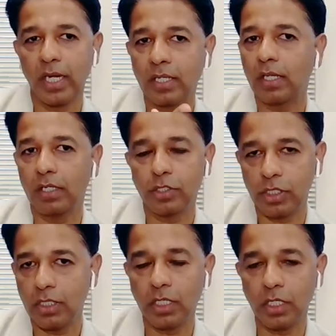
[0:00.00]
technically
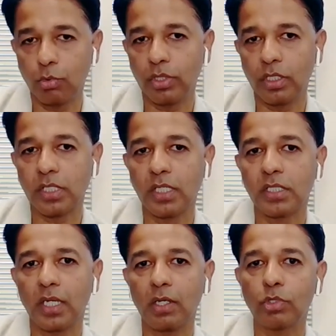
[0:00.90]
cheating you in the
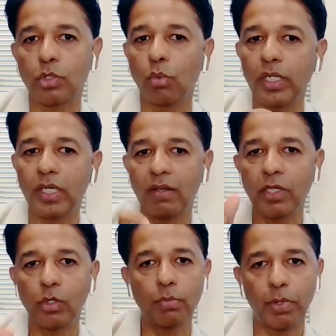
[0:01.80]
sense that he was only
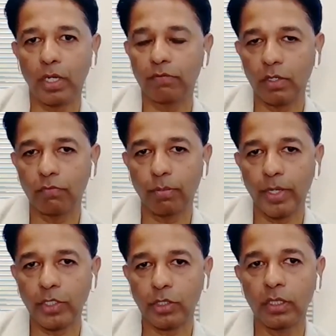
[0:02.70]
giving you part of the
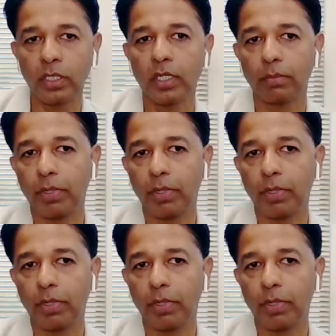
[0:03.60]
information,